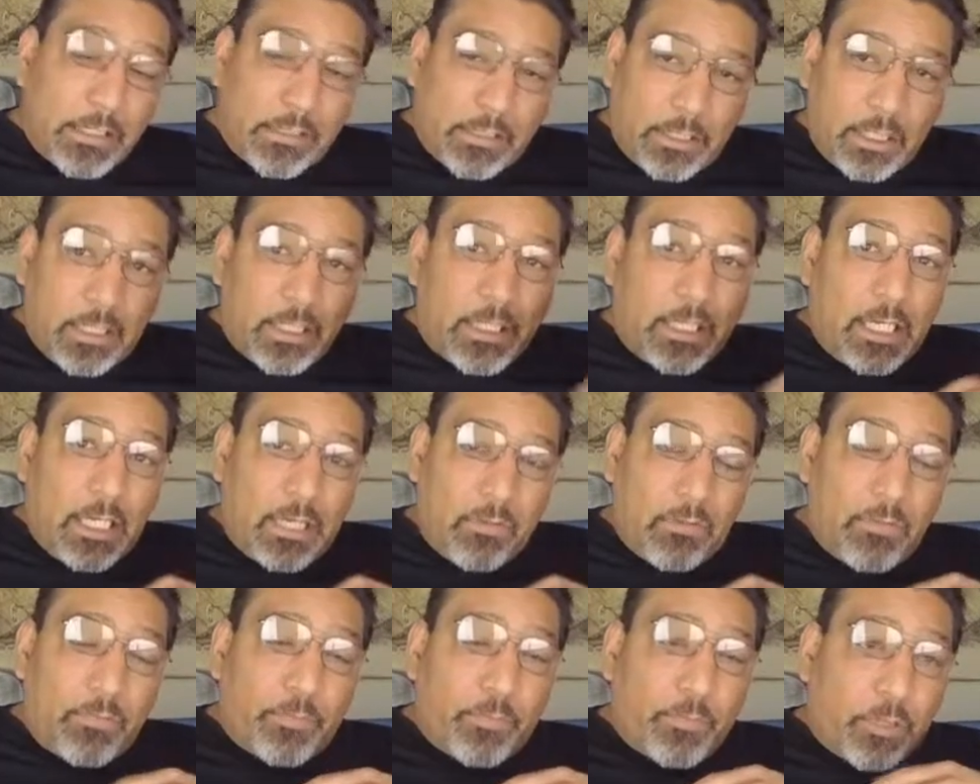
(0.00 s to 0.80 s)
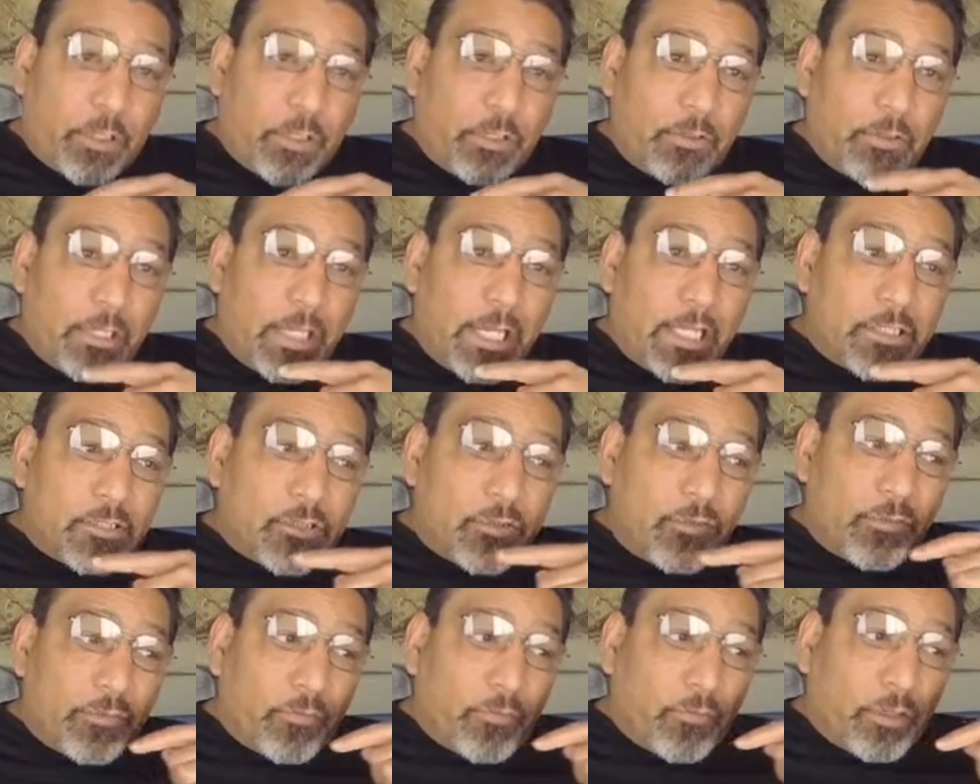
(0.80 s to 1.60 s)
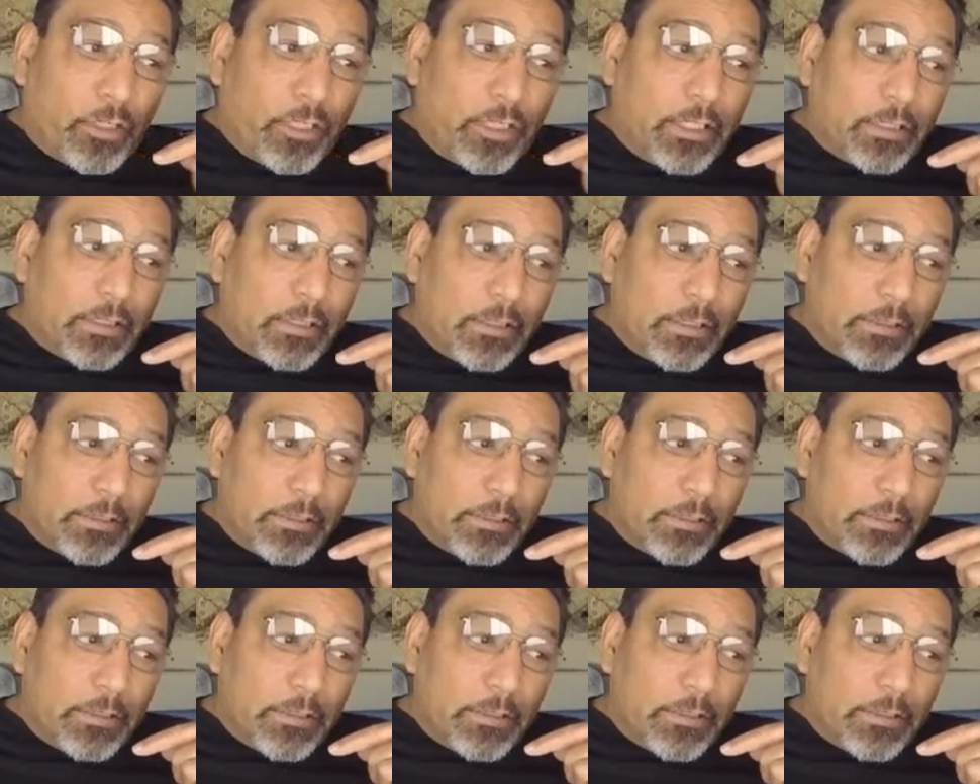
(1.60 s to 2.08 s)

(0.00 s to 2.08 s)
think I have a pretty good answer for it.